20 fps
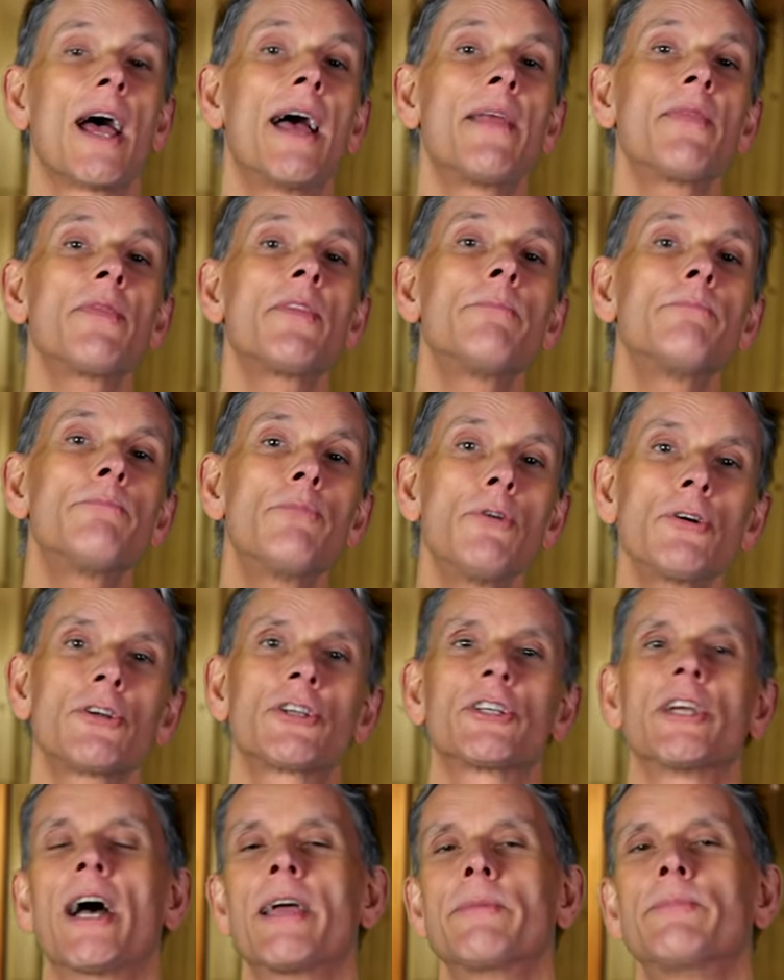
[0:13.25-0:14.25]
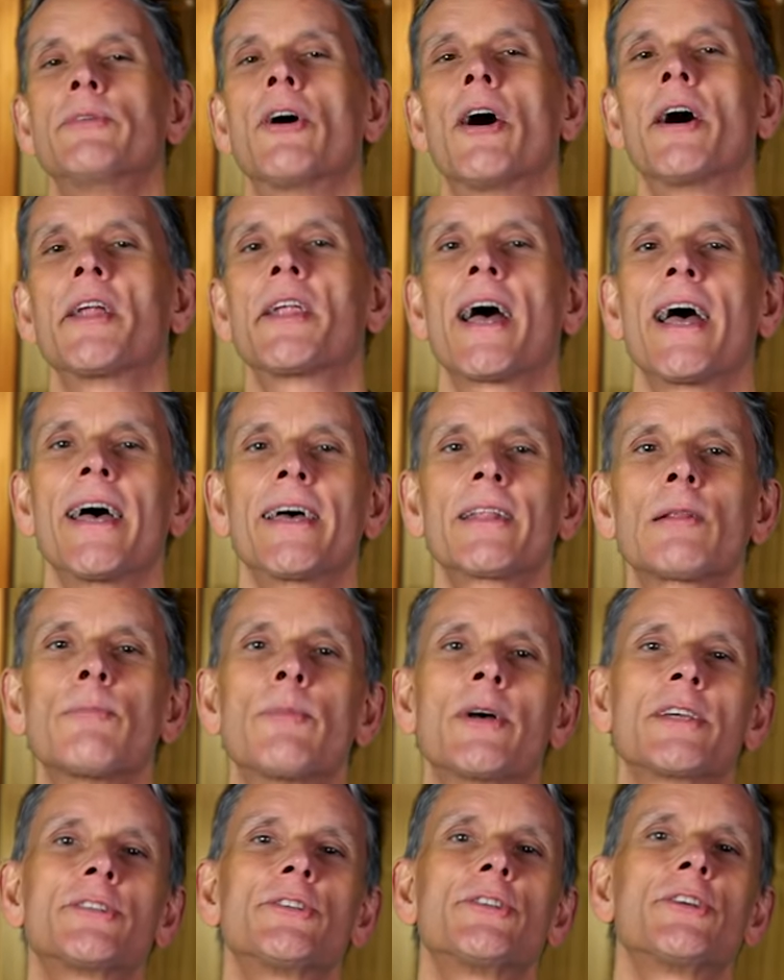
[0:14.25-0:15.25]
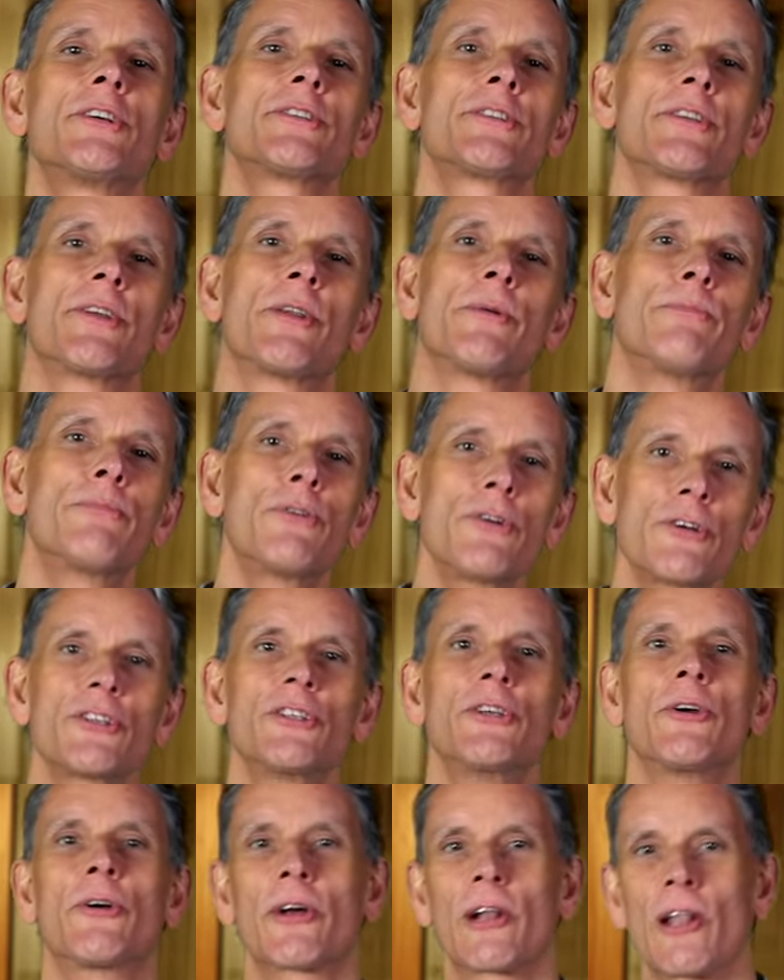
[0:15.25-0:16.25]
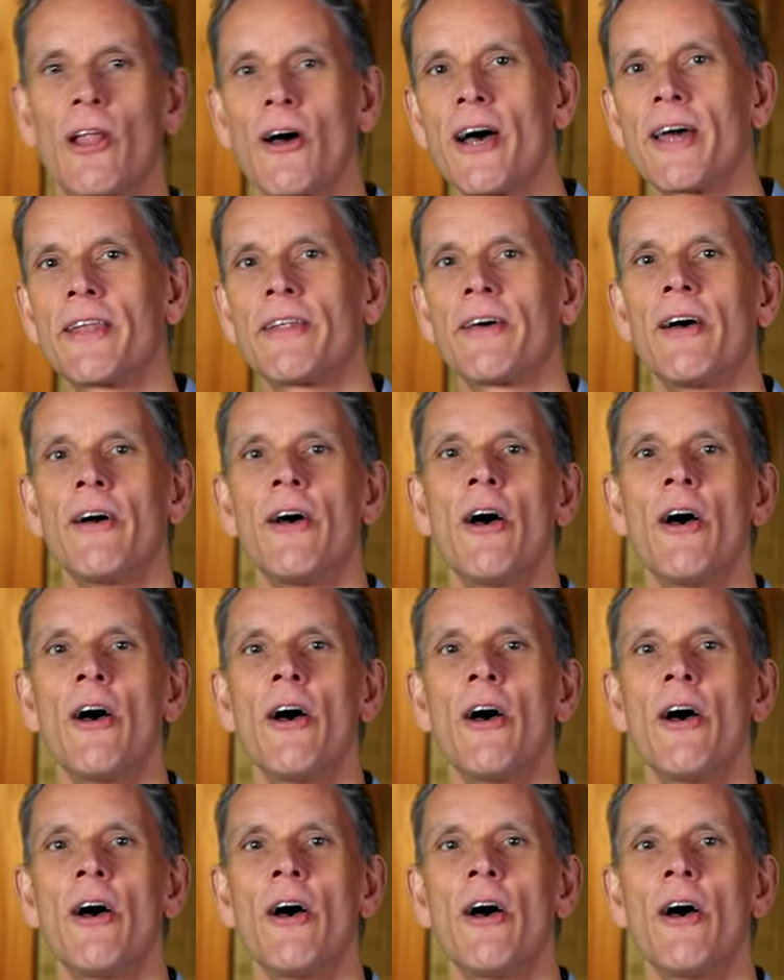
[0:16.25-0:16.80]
and the Push API to handle messages that are pushed to your client